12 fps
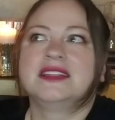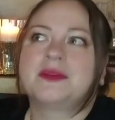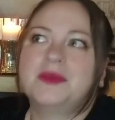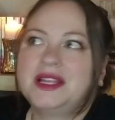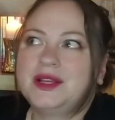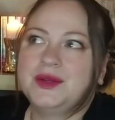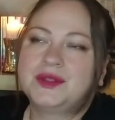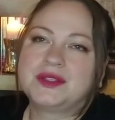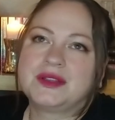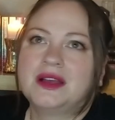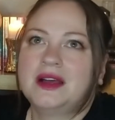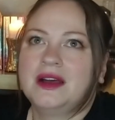somebody
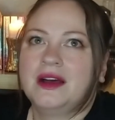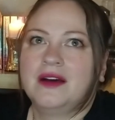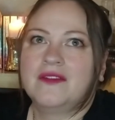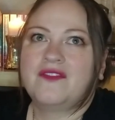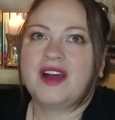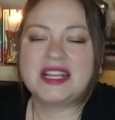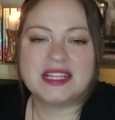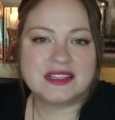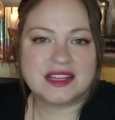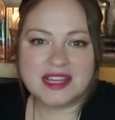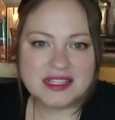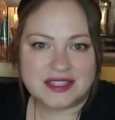who's
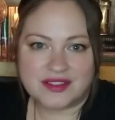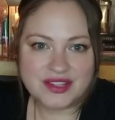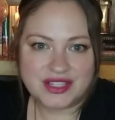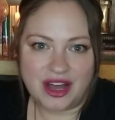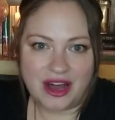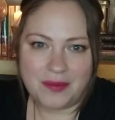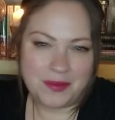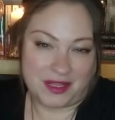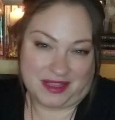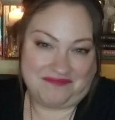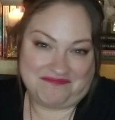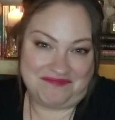fighting to get to the top,
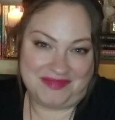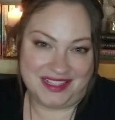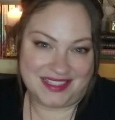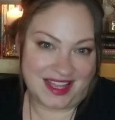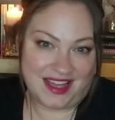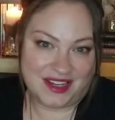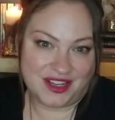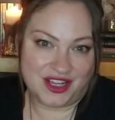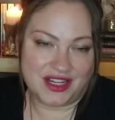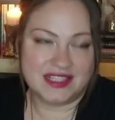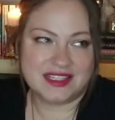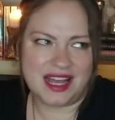like, it's kind of
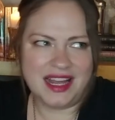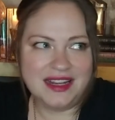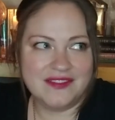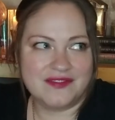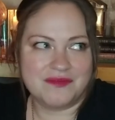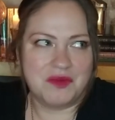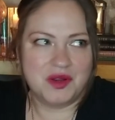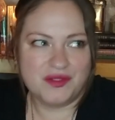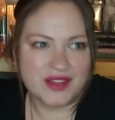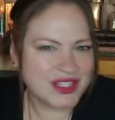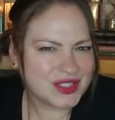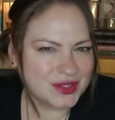good. It's kind of
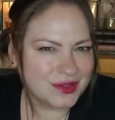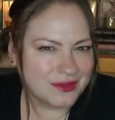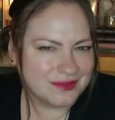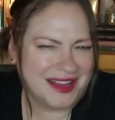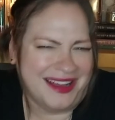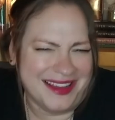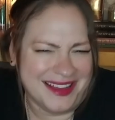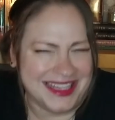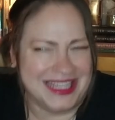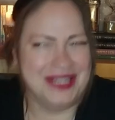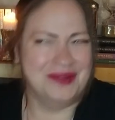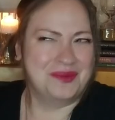motivational
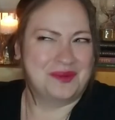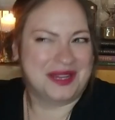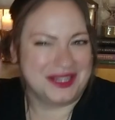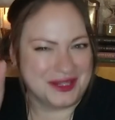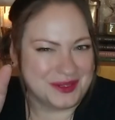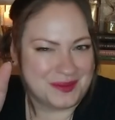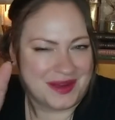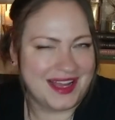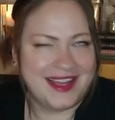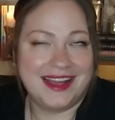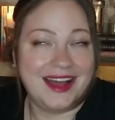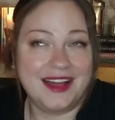in a weird
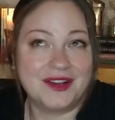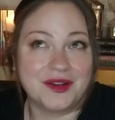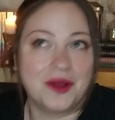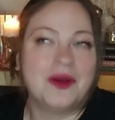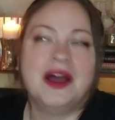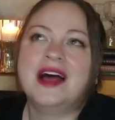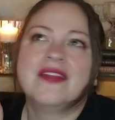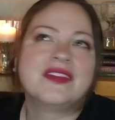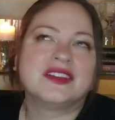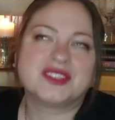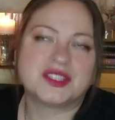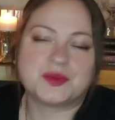way. I don't know.
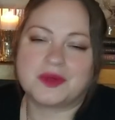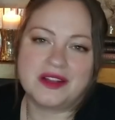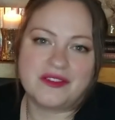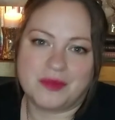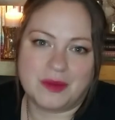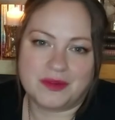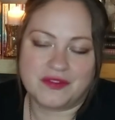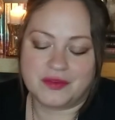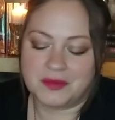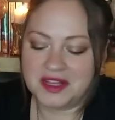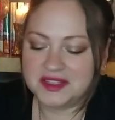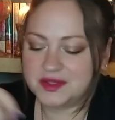That's just what I remember
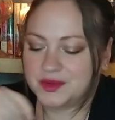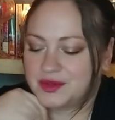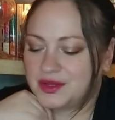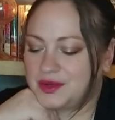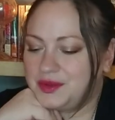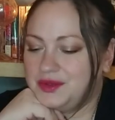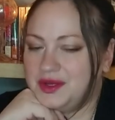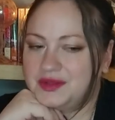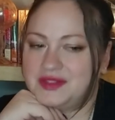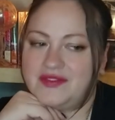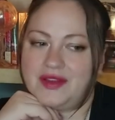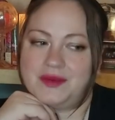from high school, though. Who
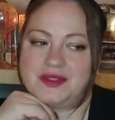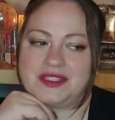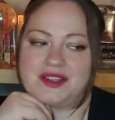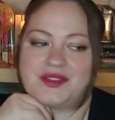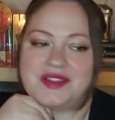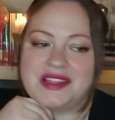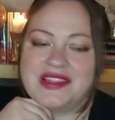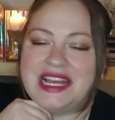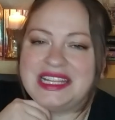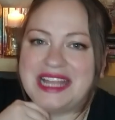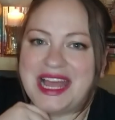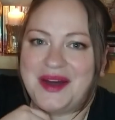knows if I would still think
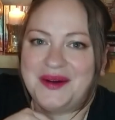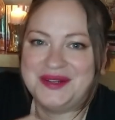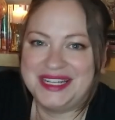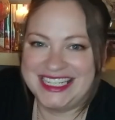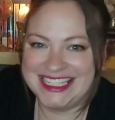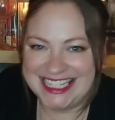that now.